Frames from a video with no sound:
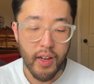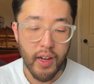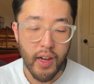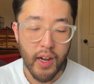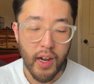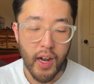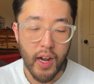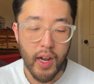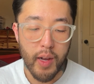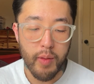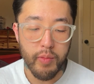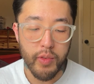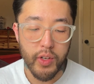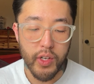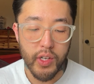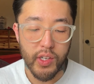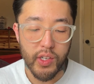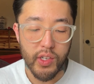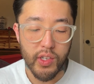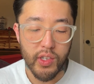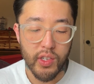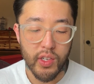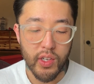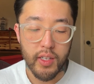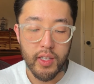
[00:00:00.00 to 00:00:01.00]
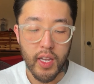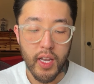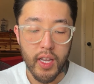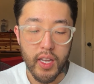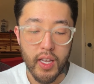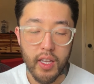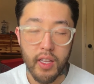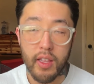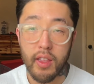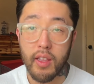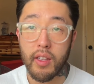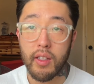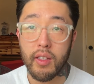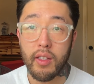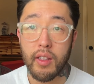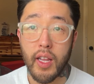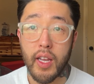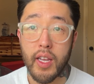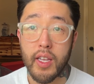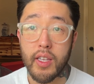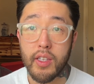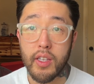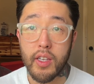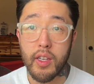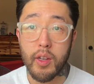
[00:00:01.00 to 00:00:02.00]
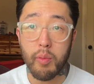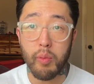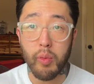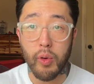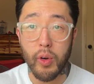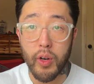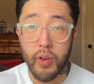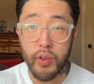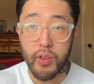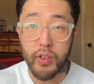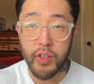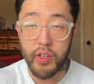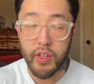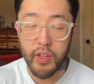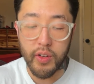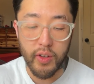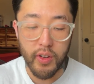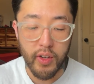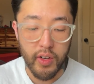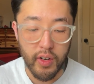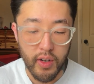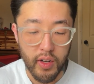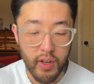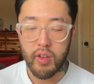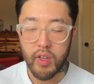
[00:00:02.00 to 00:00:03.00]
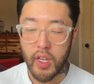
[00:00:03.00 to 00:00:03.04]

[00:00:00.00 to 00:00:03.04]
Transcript: I'm just taking the lazy approach to it.